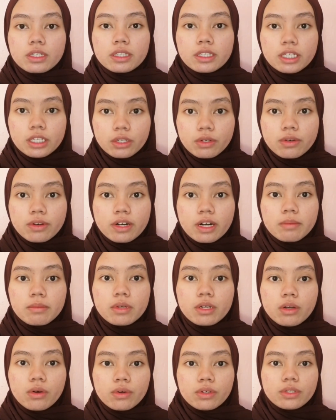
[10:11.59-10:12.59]

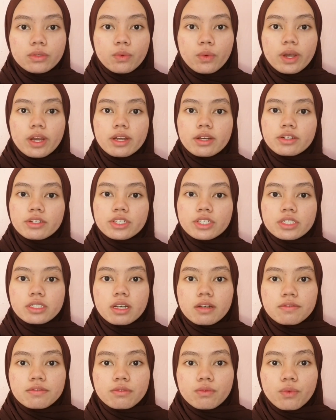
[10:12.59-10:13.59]
kg load where
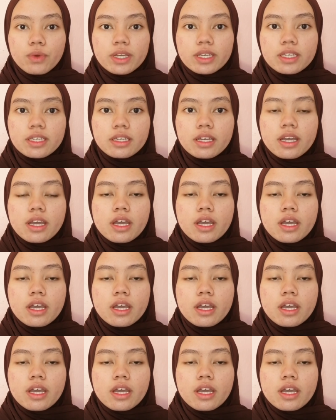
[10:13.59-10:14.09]
stuffs weighing